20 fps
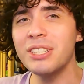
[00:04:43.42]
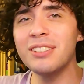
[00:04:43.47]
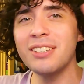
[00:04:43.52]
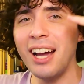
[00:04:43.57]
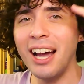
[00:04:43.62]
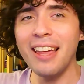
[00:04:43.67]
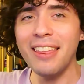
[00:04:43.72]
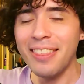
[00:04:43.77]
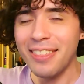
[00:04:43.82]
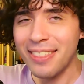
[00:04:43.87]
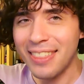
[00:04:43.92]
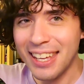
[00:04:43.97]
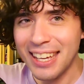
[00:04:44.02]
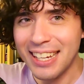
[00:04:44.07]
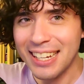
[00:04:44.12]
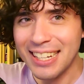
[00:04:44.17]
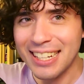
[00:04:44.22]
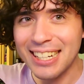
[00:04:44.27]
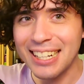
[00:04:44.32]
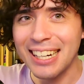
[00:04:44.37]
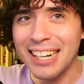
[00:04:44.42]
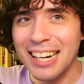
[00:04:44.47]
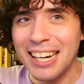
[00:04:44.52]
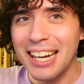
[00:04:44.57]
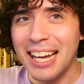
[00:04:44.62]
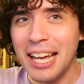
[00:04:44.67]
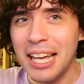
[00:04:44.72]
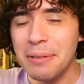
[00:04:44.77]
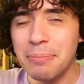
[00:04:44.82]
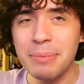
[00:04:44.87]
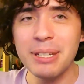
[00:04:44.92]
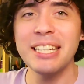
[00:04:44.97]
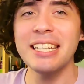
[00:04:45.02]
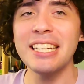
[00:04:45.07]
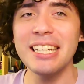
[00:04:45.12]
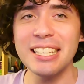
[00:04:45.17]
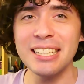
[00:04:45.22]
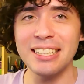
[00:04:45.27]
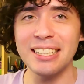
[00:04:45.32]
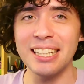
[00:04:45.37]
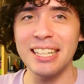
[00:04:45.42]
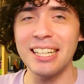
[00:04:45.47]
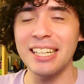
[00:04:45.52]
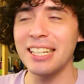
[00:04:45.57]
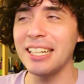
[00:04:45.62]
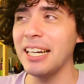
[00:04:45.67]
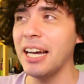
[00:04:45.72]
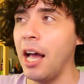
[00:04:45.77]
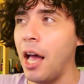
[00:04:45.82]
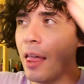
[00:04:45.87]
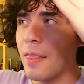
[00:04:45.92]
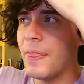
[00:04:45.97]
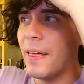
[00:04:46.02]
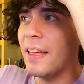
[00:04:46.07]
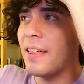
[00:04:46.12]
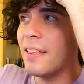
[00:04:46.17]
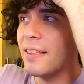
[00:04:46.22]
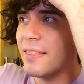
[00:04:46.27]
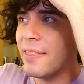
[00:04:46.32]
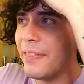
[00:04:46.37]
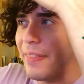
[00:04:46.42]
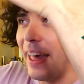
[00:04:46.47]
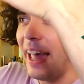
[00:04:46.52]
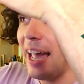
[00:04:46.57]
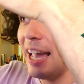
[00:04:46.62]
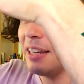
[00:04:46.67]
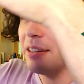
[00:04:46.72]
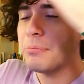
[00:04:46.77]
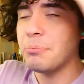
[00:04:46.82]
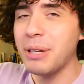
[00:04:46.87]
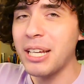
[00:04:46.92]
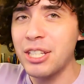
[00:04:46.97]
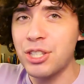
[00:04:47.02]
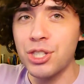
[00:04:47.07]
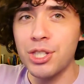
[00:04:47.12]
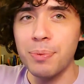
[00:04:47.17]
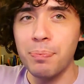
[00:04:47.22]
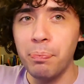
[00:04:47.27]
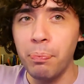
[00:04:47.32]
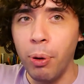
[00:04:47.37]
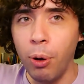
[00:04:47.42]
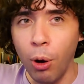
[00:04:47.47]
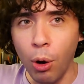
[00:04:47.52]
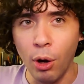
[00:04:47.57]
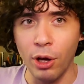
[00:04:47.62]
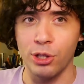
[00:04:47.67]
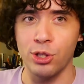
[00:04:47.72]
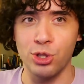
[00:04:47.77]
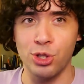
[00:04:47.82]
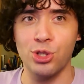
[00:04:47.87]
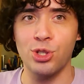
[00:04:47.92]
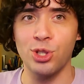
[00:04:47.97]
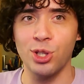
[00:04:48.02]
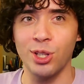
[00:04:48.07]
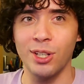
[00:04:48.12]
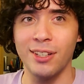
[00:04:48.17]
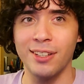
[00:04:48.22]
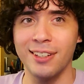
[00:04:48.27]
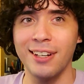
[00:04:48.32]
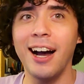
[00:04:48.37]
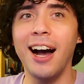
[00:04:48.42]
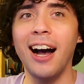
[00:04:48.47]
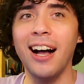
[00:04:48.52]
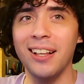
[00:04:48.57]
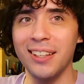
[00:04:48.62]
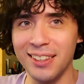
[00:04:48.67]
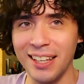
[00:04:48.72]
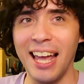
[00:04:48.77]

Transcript: would not think immediately that means push a